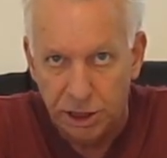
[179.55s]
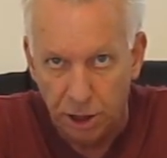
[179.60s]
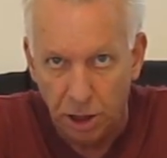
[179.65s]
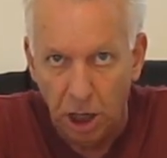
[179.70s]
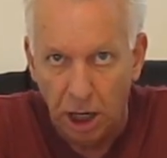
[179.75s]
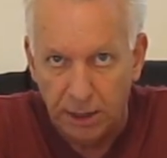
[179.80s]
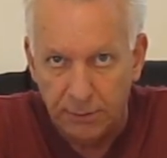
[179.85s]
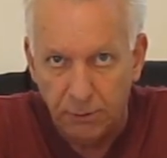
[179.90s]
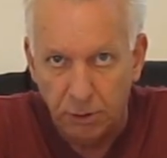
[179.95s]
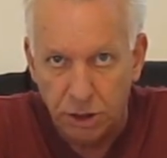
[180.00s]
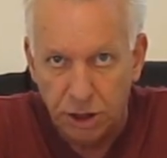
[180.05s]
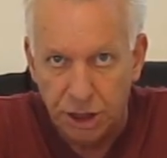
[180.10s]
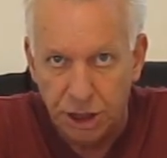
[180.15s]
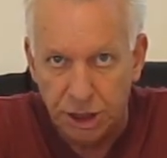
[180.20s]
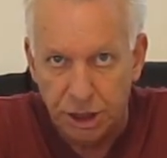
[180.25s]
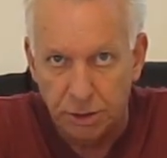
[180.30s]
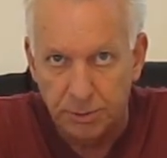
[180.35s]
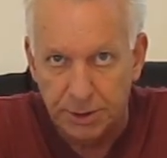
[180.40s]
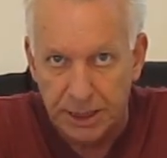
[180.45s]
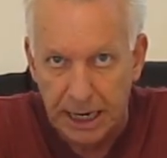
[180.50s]
a lot of our
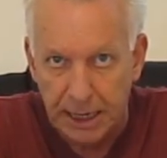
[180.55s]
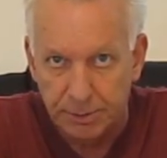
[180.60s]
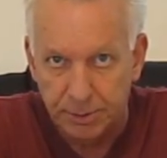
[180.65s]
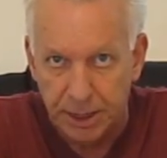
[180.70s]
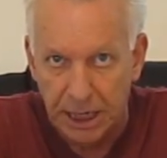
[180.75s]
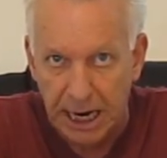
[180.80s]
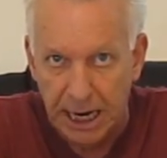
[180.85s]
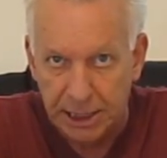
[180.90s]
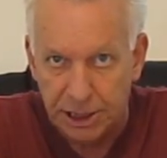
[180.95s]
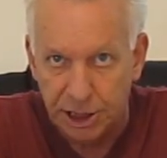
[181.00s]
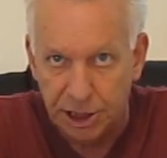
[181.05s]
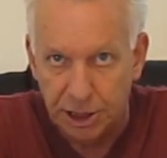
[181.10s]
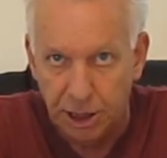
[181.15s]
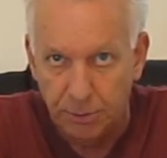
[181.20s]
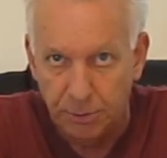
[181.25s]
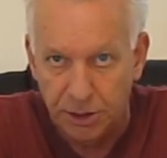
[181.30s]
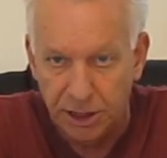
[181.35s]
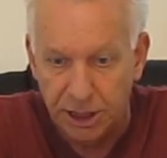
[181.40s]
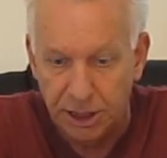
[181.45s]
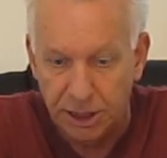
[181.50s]
systems actually come with